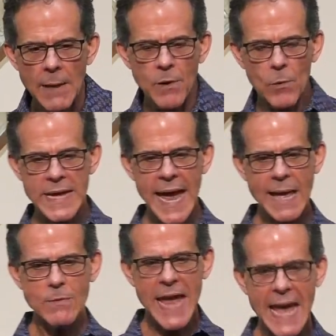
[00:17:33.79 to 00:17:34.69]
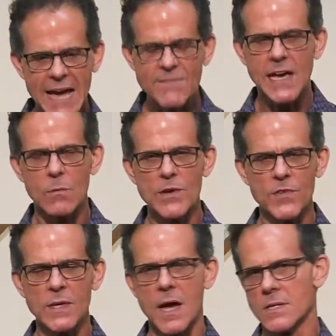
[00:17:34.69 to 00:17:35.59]
But we have that
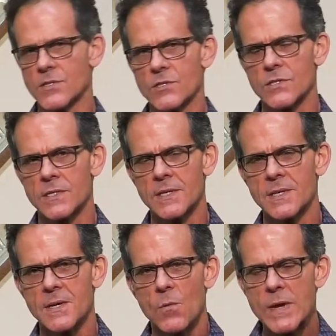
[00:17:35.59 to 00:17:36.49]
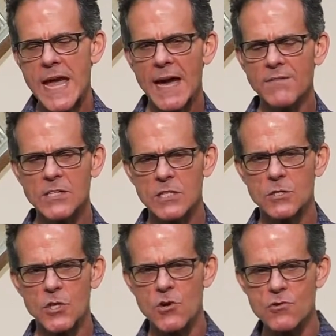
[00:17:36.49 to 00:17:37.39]
within us. We have this
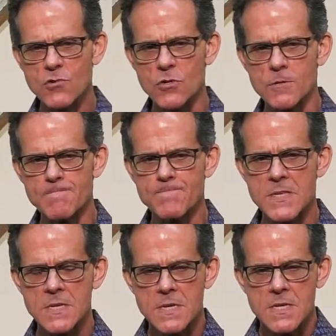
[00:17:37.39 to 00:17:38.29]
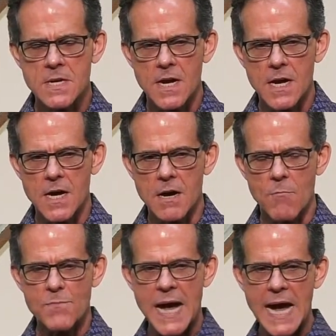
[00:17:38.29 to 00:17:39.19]
internal
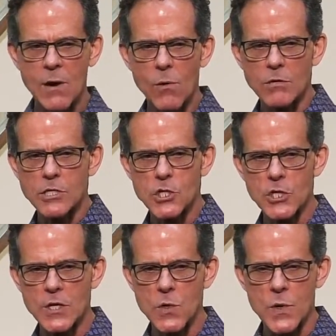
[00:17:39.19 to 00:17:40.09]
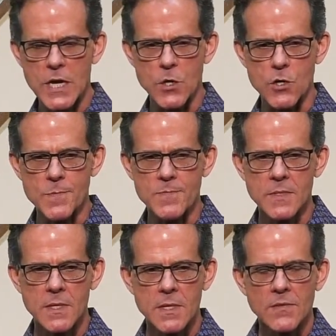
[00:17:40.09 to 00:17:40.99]
power generator
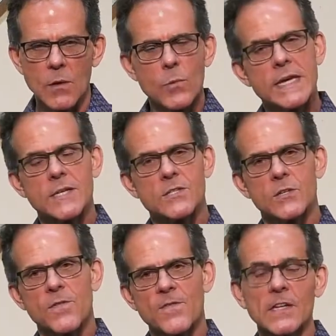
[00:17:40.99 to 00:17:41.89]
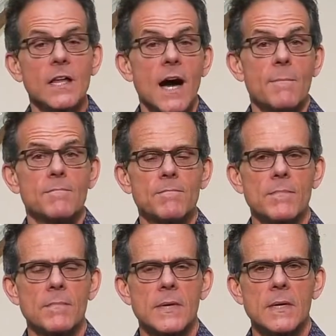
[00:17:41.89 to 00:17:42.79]
that we get to fill
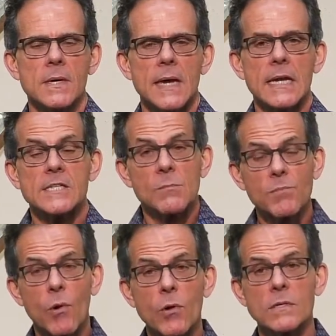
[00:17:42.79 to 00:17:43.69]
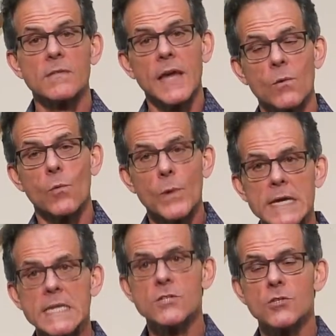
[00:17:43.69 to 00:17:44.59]
up. And it's important that
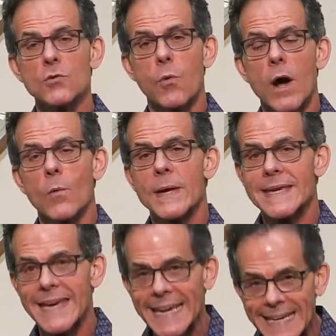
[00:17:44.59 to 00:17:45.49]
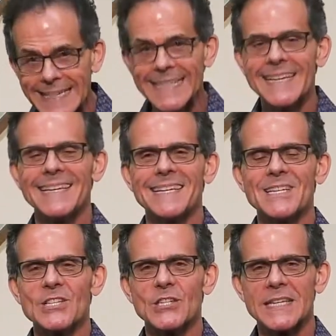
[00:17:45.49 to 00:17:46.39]
we do what we can
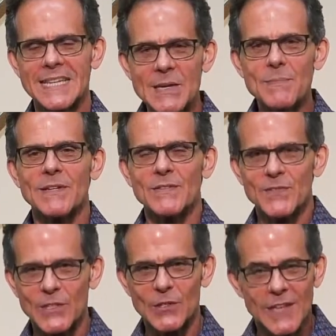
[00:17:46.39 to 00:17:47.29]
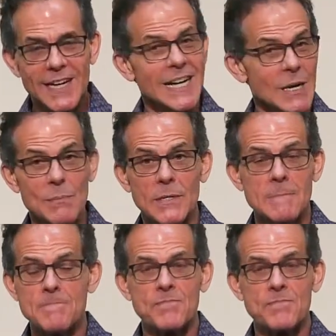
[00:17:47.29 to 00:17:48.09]
to keep it filled up,